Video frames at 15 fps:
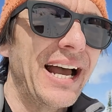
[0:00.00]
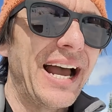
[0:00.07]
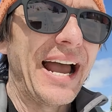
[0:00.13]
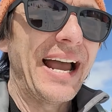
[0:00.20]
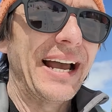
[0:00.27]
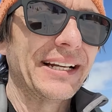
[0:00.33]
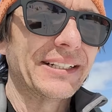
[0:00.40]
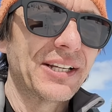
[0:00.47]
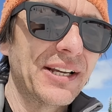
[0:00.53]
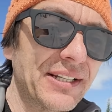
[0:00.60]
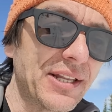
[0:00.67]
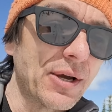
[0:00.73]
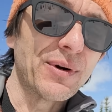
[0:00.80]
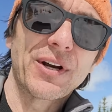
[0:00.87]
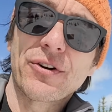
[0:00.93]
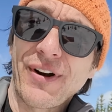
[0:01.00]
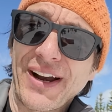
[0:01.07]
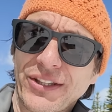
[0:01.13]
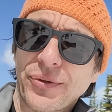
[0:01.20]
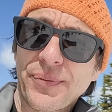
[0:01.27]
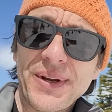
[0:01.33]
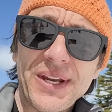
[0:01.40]
and they were grade
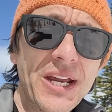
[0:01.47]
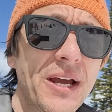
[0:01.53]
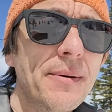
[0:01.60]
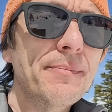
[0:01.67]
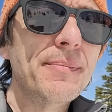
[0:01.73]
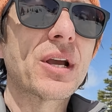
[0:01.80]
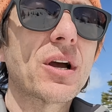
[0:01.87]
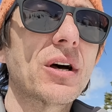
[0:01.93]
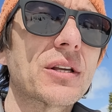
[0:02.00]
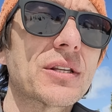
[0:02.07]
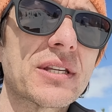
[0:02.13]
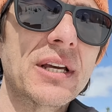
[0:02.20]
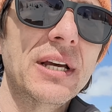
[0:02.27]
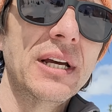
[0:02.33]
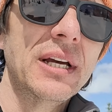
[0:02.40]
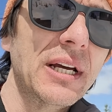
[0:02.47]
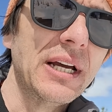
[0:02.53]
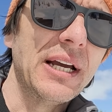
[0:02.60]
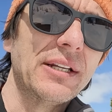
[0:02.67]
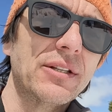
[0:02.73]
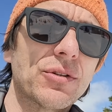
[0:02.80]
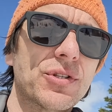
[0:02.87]
three because
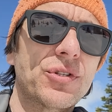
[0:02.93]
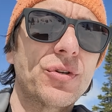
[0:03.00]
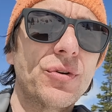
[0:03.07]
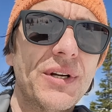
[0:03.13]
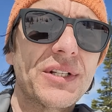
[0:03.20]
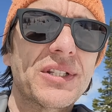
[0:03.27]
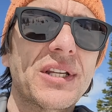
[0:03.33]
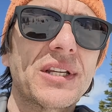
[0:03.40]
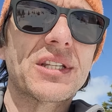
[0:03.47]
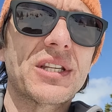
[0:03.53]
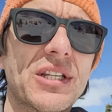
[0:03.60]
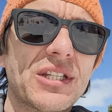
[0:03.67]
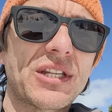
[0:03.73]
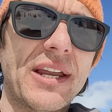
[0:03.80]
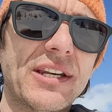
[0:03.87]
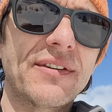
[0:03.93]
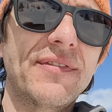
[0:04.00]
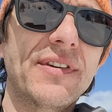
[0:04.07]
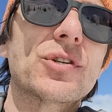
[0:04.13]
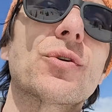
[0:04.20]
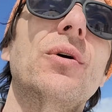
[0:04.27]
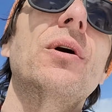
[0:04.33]
in those two instances, the
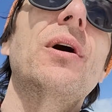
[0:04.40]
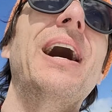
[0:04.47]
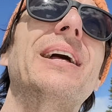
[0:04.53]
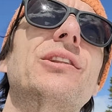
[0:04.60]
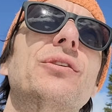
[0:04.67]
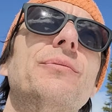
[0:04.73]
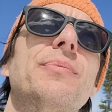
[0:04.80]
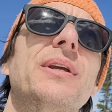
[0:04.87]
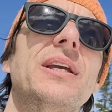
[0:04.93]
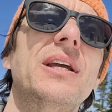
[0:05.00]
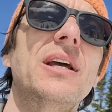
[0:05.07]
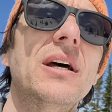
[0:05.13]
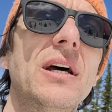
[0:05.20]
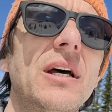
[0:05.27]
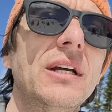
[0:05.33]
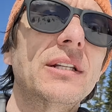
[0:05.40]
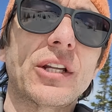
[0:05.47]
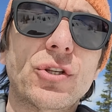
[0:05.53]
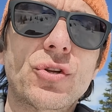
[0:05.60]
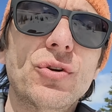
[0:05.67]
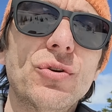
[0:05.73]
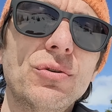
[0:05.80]
individual had to be, the
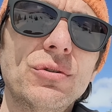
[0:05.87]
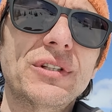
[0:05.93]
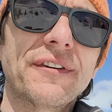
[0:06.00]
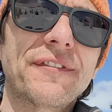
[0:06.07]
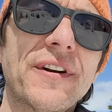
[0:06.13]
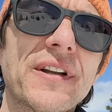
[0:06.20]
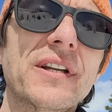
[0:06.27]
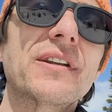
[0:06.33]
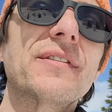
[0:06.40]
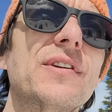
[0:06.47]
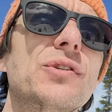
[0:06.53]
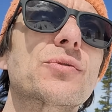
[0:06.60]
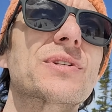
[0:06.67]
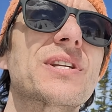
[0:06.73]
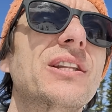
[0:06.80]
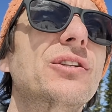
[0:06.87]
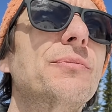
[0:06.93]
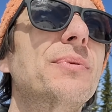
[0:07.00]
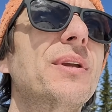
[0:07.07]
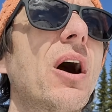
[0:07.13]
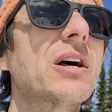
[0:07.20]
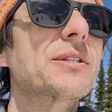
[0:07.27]
two different individuals had to
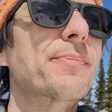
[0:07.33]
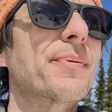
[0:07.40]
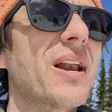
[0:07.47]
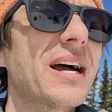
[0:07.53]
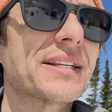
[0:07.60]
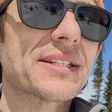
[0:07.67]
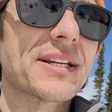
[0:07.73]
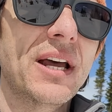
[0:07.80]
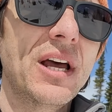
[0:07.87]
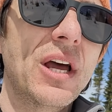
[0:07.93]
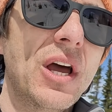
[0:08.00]
be hospitalized.